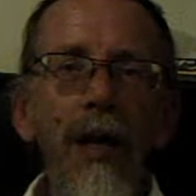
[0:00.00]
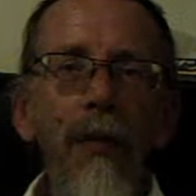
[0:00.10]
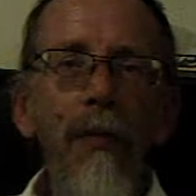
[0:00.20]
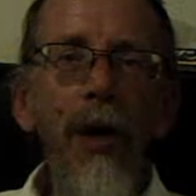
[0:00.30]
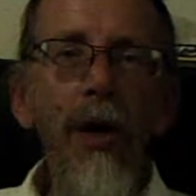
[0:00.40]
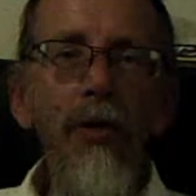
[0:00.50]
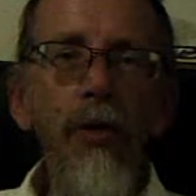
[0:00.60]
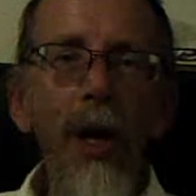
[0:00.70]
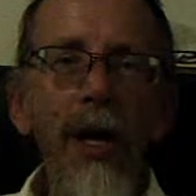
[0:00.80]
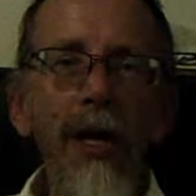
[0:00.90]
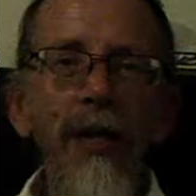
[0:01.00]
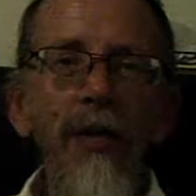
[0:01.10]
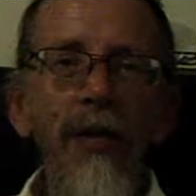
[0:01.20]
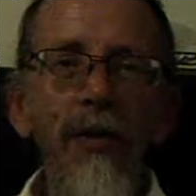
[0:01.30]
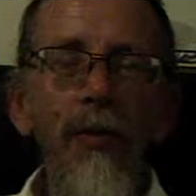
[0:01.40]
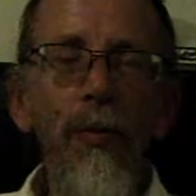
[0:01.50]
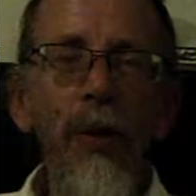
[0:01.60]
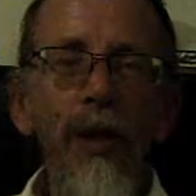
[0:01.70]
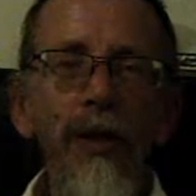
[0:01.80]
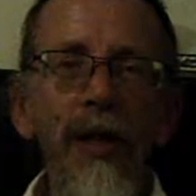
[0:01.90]
Mark Twain
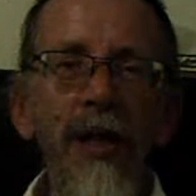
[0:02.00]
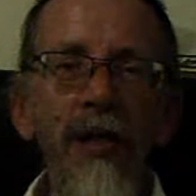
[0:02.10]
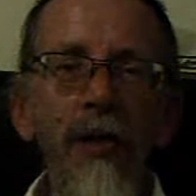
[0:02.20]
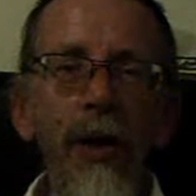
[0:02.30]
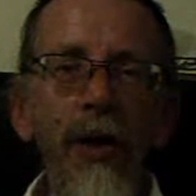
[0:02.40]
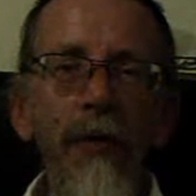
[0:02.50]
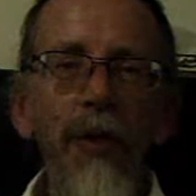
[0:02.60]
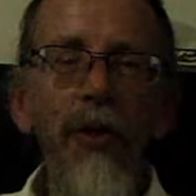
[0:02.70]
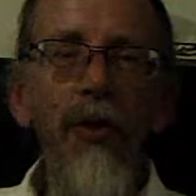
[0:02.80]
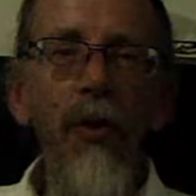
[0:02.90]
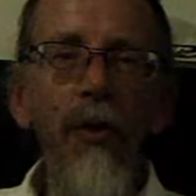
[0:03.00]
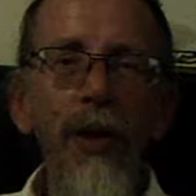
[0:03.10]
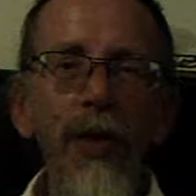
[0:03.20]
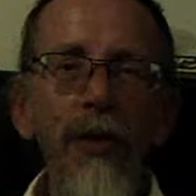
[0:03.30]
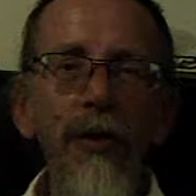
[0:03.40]
worked it into one of his stories